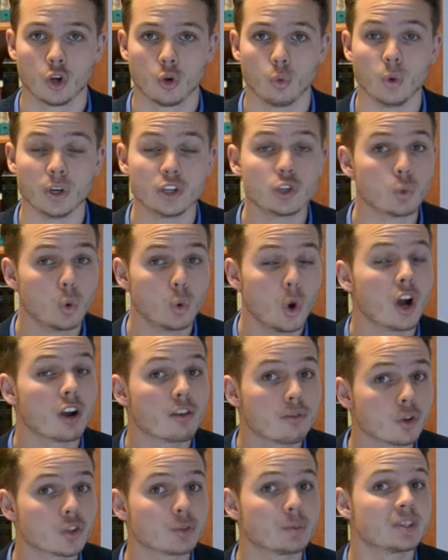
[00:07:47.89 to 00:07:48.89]
which work
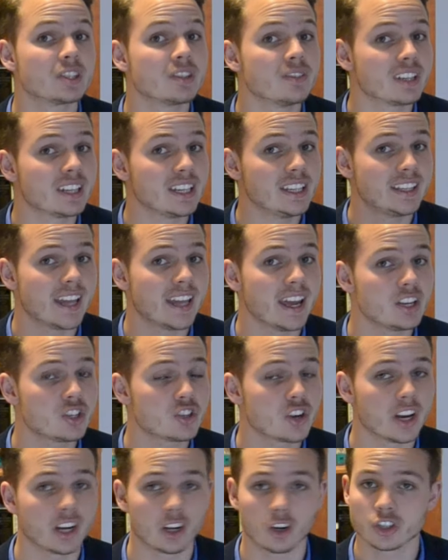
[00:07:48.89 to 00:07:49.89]
for specifically day
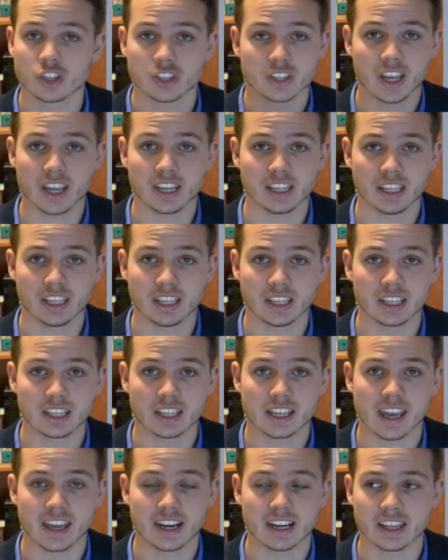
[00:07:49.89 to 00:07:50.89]
trading, not just any
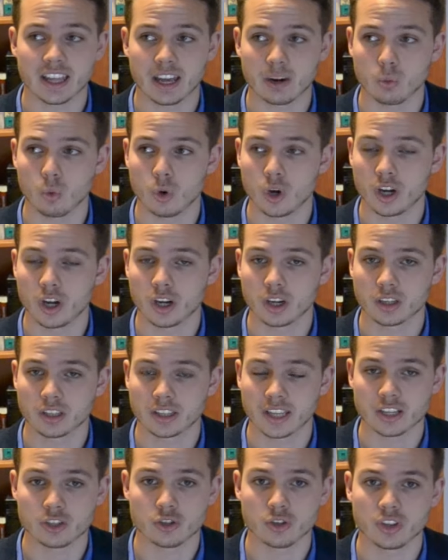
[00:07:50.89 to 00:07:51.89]
indicator
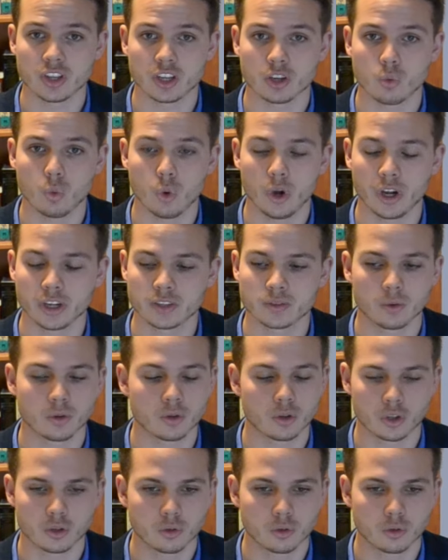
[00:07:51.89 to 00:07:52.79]
that you think works for